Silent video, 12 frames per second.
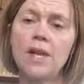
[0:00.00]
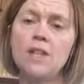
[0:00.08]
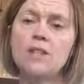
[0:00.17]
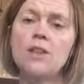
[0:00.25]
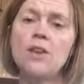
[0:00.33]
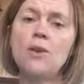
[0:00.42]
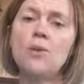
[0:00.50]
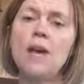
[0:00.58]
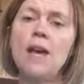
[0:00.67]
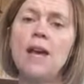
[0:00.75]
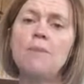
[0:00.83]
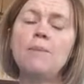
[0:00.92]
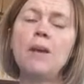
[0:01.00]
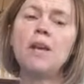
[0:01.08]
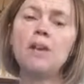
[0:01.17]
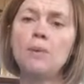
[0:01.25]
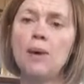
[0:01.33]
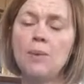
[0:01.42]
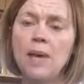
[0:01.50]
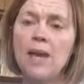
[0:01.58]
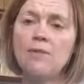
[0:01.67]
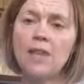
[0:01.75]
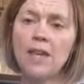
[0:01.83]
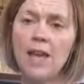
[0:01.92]
So where we
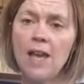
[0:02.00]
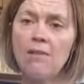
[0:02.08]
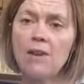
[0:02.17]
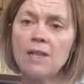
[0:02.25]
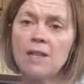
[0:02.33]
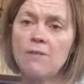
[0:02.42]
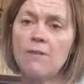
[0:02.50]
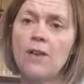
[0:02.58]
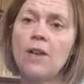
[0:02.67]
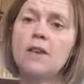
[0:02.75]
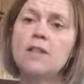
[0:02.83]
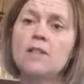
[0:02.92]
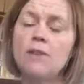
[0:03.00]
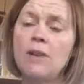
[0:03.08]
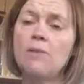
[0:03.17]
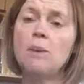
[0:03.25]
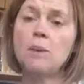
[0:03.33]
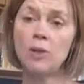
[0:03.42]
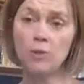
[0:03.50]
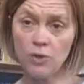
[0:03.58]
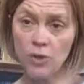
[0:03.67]
have the Care Act advocate is around people who